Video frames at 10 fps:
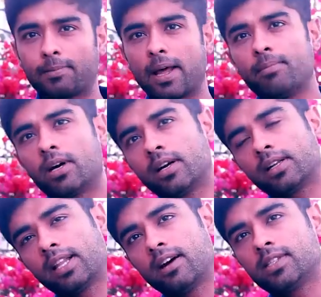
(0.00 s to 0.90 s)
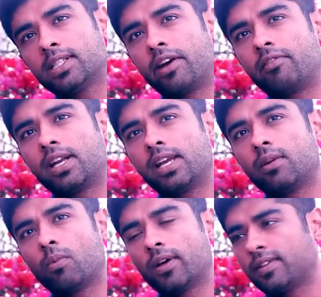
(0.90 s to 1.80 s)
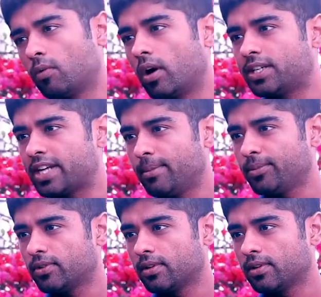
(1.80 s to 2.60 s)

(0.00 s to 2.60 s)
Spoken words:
September 2017 was the World Champs.